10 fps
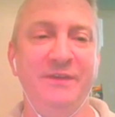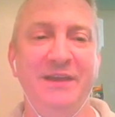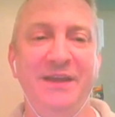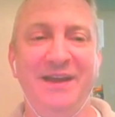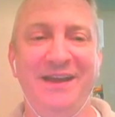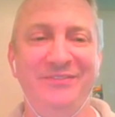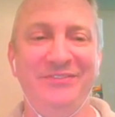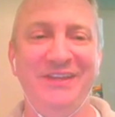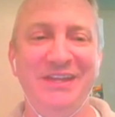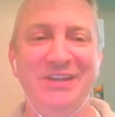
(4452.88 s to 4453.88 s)
I've
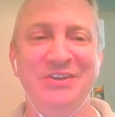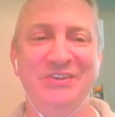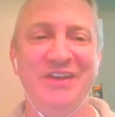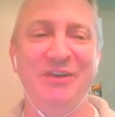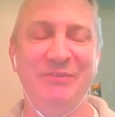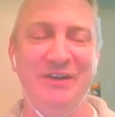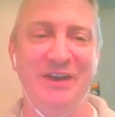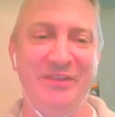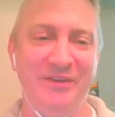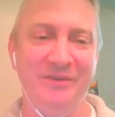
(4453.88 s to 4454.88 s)
seen yourself and
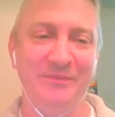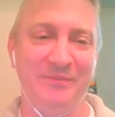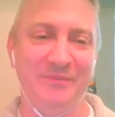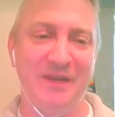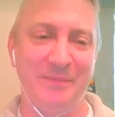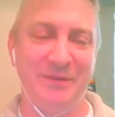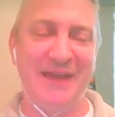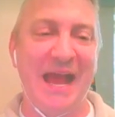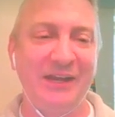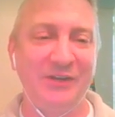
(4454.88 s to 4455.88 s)
another couple of
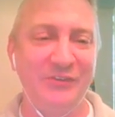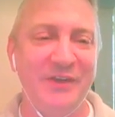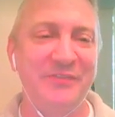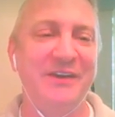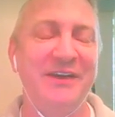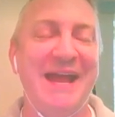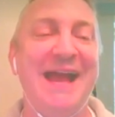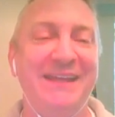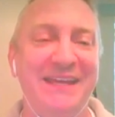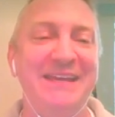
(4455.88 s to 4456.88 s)
hackers out there
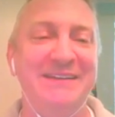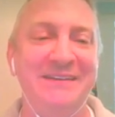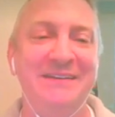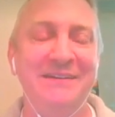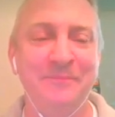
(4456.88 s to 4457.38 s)
hack in